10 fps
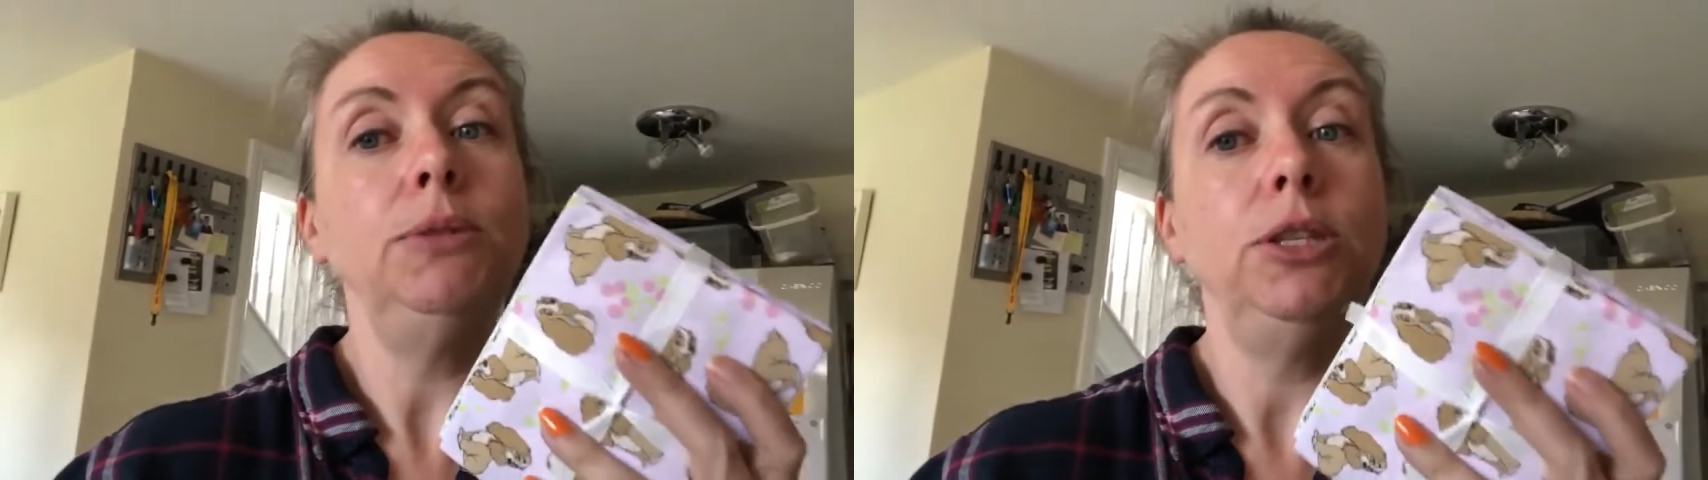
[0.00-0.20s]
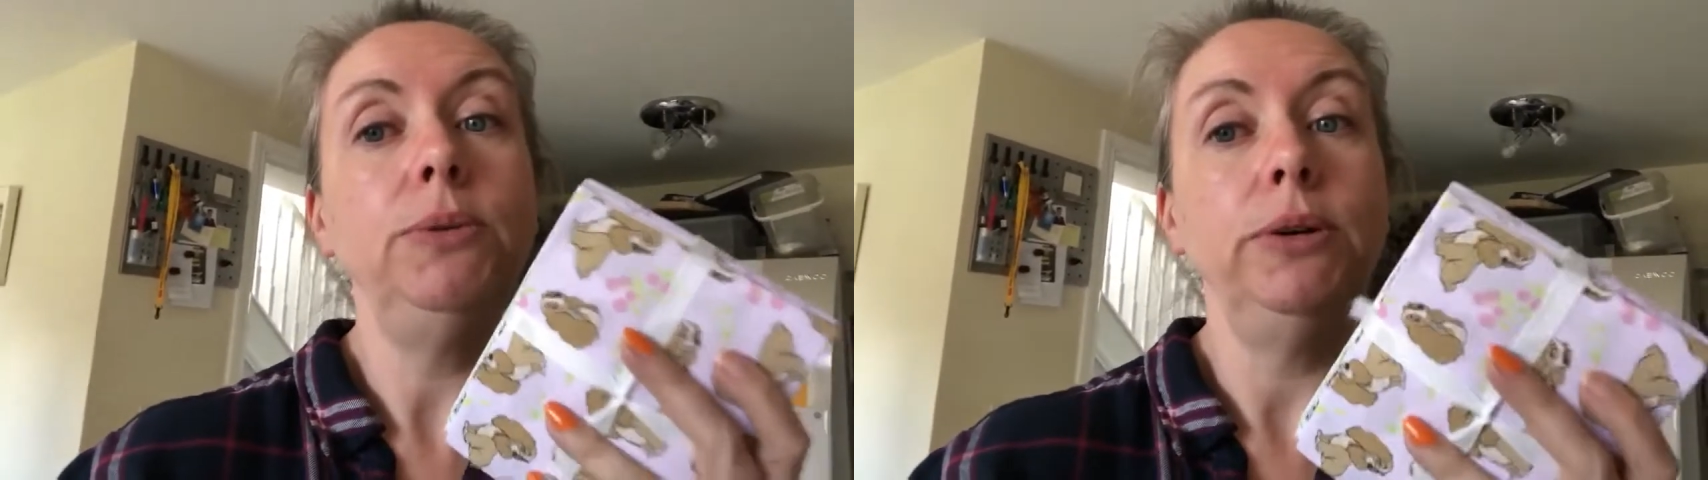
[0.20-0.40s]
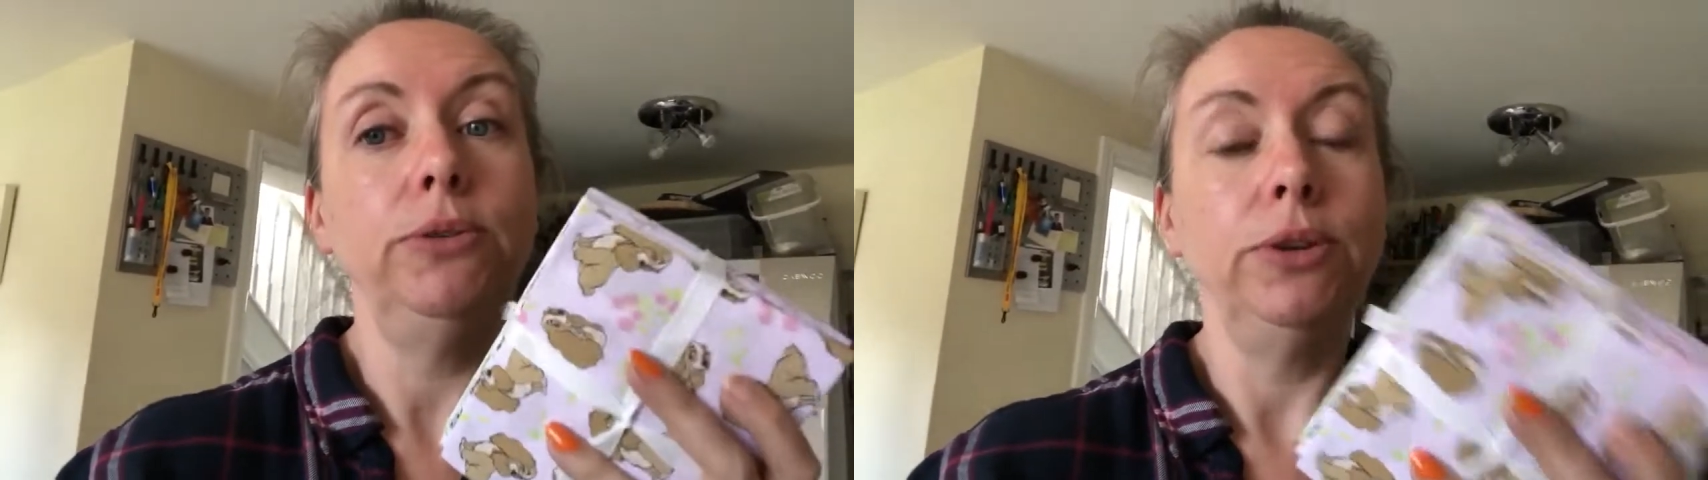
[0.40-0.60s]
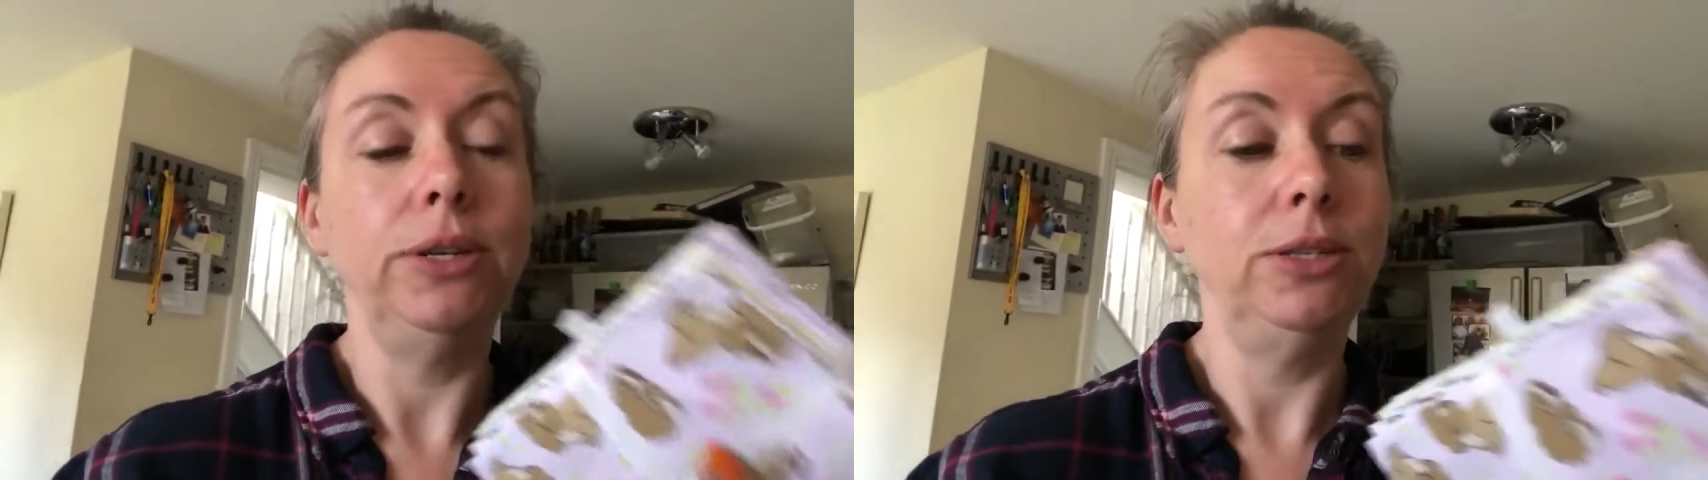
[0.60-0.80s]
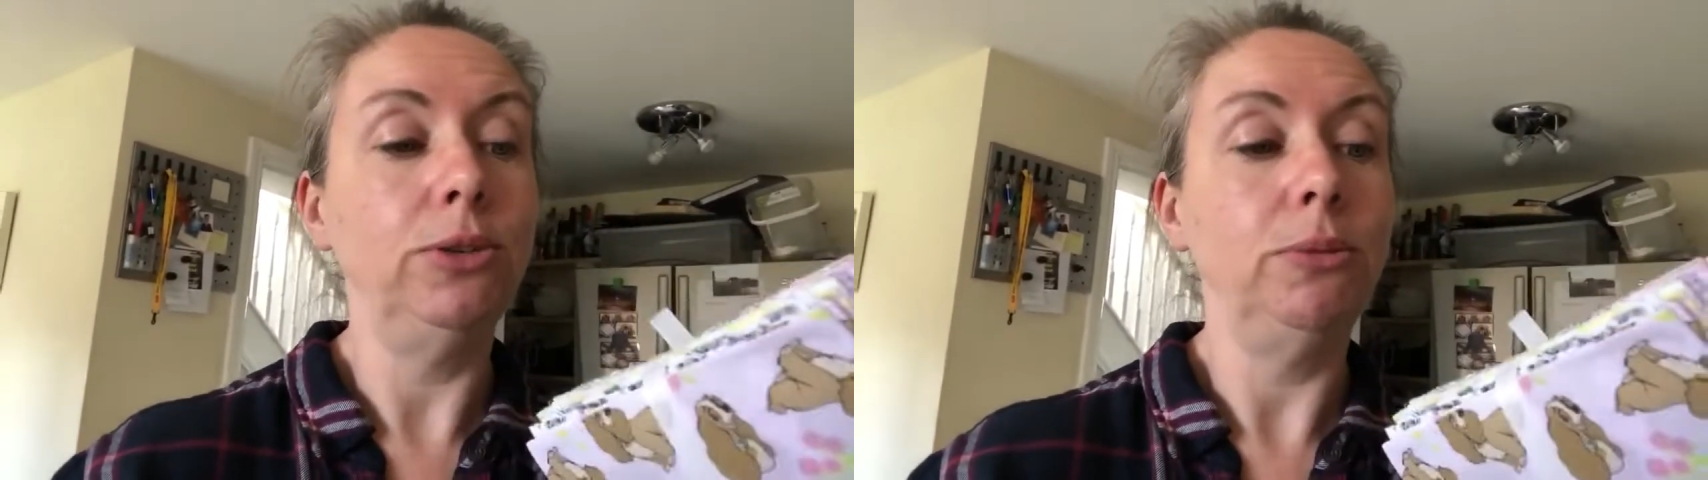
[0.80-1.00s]
to do it or not
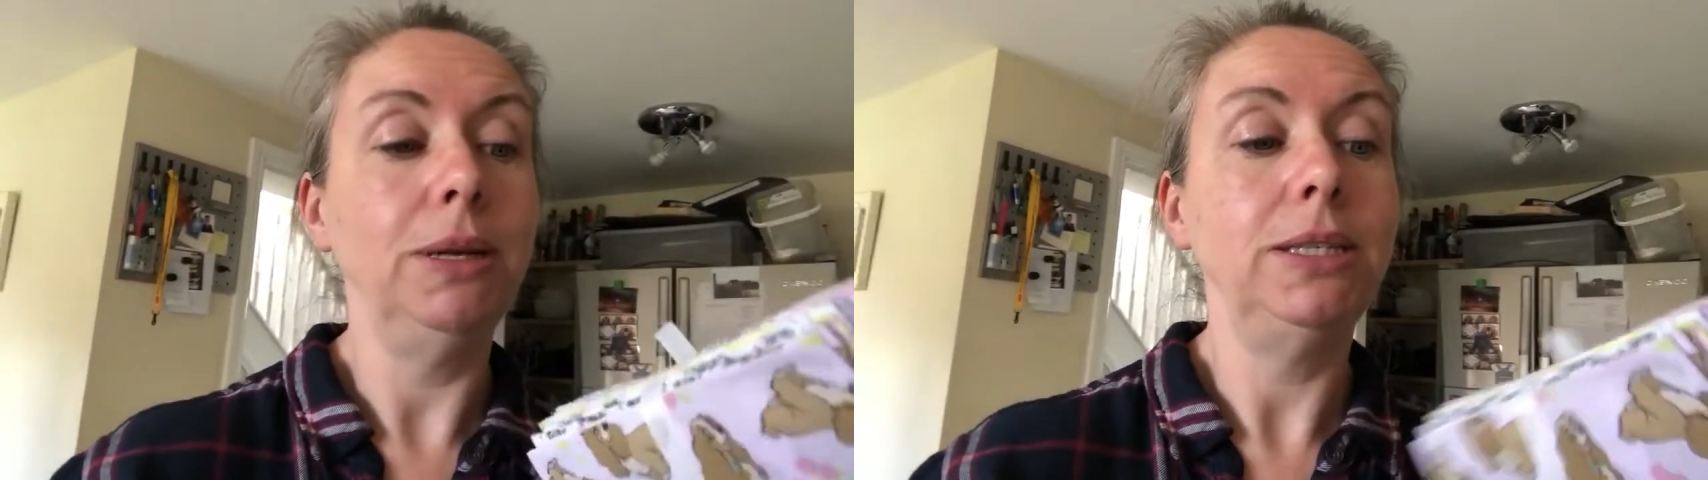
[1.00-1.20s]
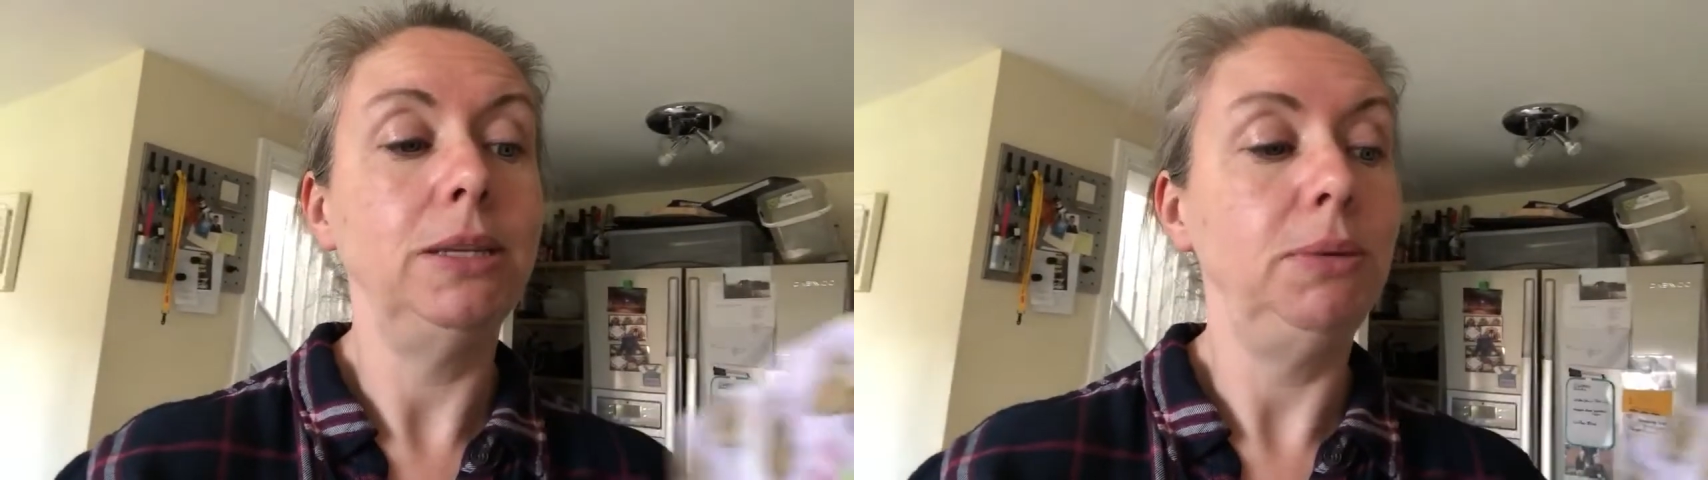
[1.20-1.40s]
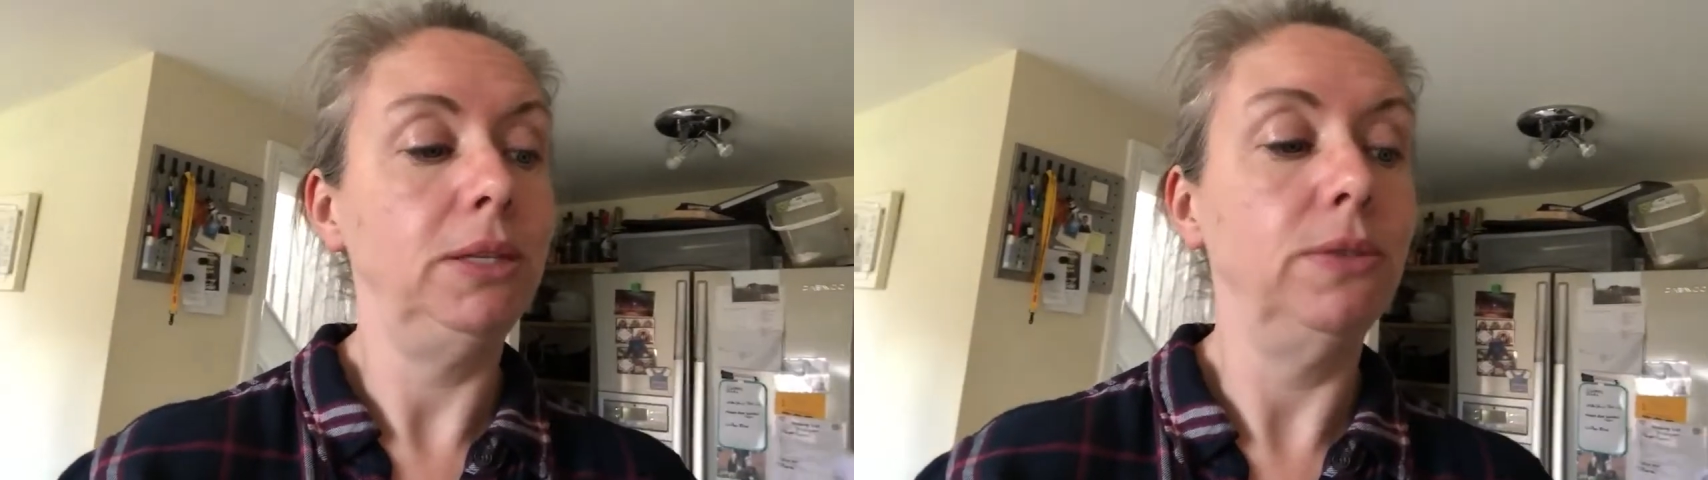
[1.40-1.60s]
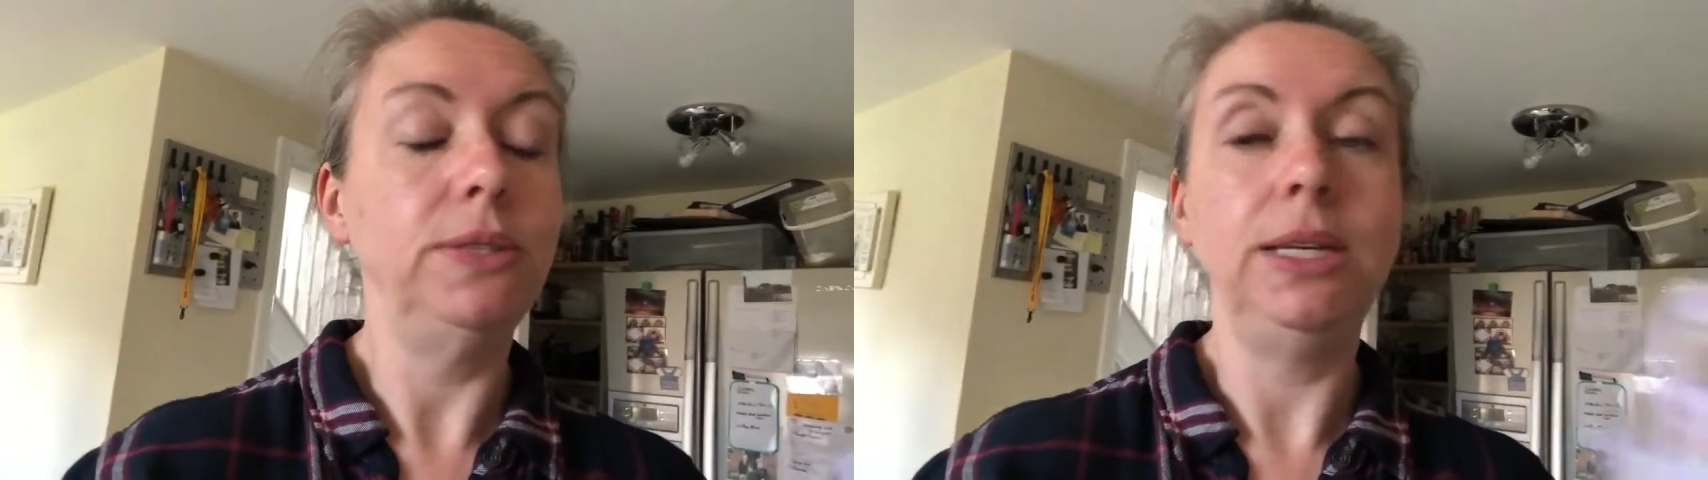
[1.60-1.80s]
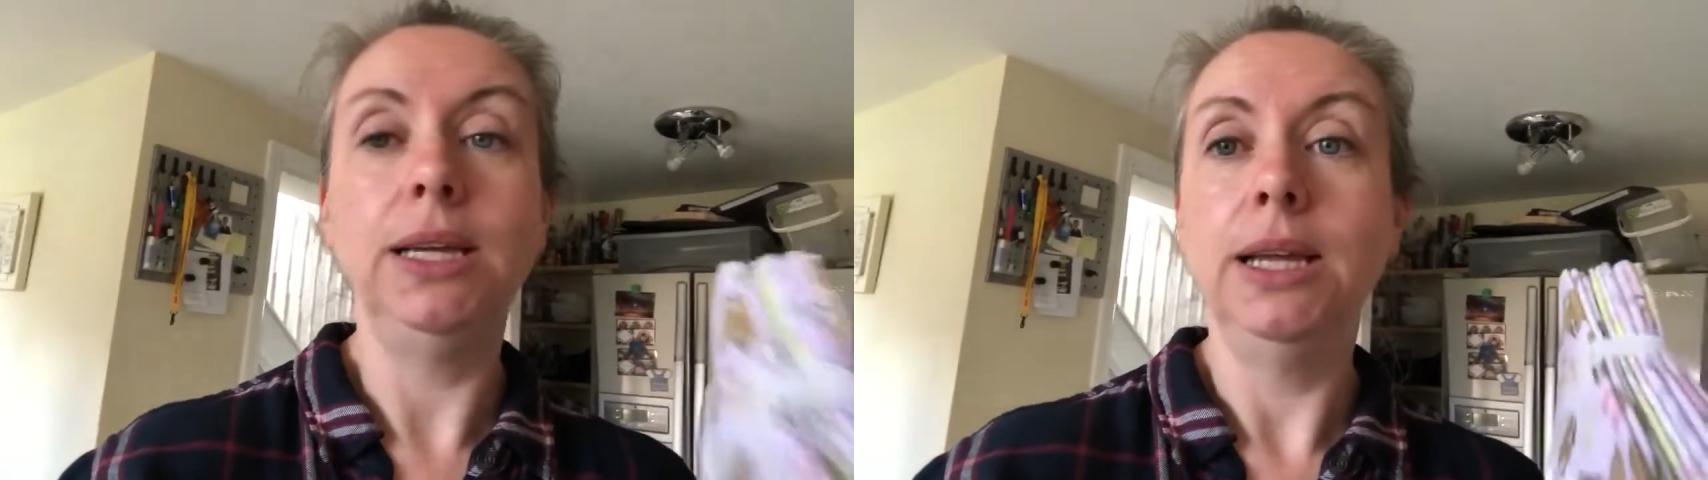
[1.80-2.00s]
is another matter, because
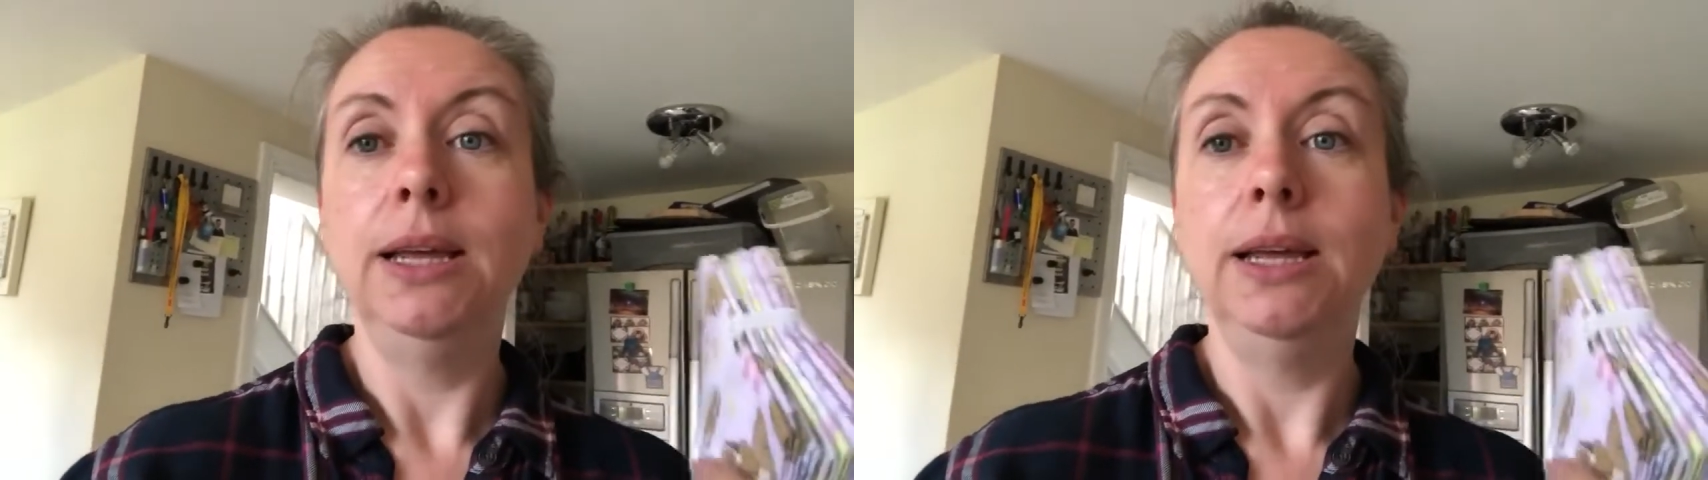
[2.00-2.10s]
obviously